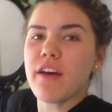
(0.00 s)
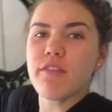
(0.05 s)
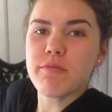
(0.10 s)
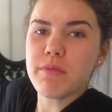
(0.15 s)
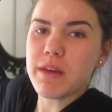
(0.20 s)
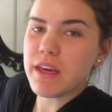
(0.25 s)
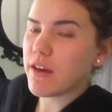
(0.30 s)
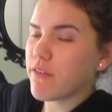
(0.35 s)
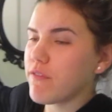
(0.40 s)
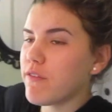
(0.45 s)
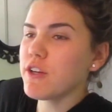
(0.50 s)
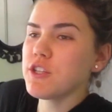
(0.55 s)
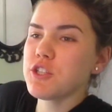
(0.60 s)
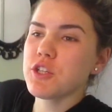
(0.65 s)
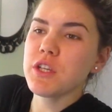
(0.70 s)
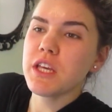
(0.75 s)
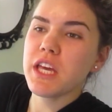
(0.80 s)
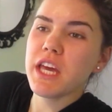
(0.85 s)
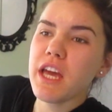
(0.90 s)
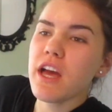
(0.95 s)
of me
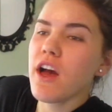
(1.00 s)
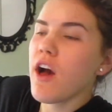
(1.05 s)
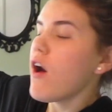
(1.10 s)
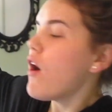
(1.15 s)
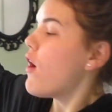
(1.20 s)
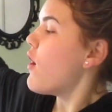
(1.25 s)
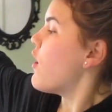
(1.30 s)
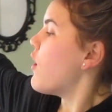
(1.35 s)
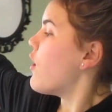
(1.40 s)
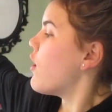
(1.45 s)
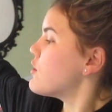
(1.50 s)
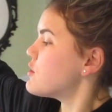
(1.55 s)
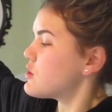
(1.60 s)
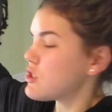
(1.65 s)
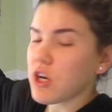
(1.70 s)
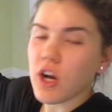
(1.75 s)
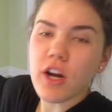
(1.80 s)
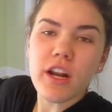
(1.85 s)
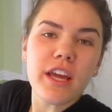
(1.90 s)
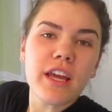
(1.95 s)
officially
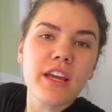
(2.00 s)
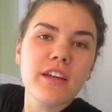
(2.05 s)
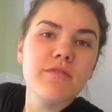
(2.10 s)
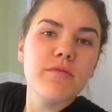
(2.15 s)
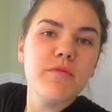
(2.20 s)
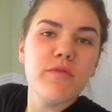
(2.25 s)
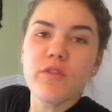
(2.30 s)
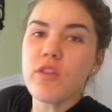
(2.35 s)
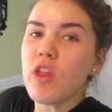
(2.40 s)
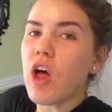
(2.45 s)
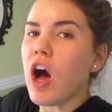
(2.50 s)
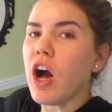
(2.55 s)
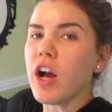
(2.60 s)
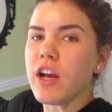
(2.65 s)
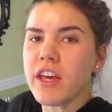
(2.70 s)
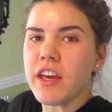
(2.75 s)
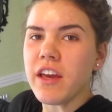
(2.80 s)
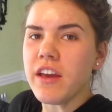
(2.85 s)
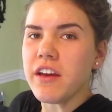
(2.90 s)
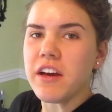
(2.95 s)
starting
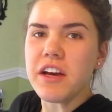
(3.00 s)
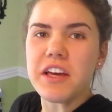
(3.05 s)
vlogging